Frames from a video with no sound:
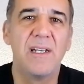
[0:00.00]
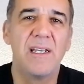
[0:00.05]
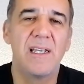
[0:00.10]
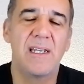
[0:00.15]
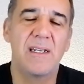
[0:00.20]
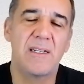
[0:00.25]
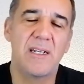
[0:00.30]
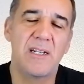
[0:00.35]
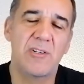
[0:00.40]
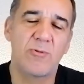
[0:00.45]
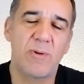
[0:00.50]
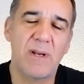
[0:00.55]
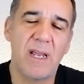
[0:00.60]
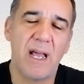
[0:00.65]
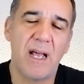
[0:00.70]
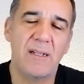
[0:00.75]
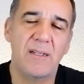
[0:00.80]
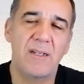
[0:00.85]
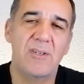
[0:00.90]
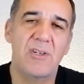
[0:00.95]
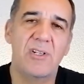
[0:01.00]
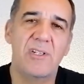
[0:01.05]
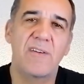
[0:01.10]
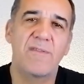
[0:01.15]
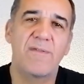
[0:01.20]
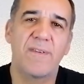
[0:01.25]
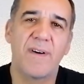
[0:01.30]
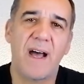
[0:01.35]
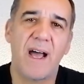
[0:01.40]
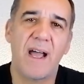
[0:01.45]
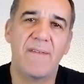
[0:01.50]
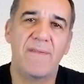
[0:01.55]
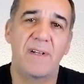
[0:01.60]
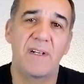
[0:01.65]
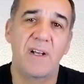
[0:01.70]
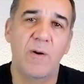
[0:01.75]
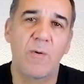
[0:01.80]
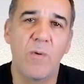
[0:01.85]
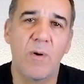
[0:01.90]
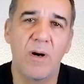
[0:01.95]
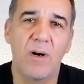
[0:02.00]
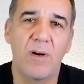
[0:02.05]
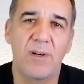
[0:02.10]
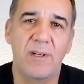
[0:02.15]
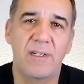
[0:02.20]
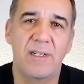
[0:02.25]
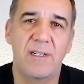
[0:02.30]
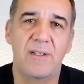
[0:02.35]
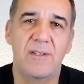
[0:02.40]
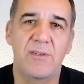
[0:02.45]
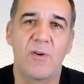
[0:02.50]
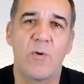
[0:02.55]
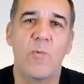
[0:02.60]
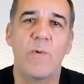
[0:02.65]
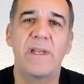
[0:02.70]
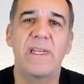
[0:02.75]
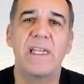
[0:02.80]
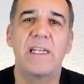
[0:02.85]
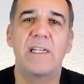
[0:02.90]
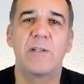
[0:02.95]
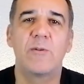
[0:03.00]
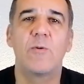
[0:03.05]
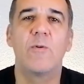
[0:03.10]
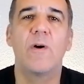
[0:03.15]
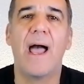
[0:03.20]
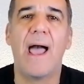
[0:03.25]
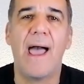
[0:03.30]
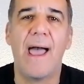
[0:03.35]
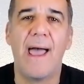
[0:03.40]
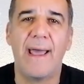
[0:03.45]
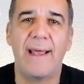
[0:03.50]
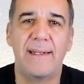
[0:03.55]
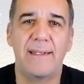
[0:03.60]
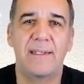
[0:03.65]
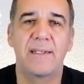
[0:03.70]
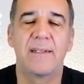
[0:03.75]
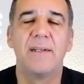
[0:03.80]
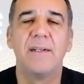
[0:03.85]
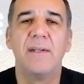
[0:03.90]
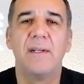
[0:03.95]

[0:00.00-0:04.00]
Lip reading: It is 365 and a quarter, so we need to add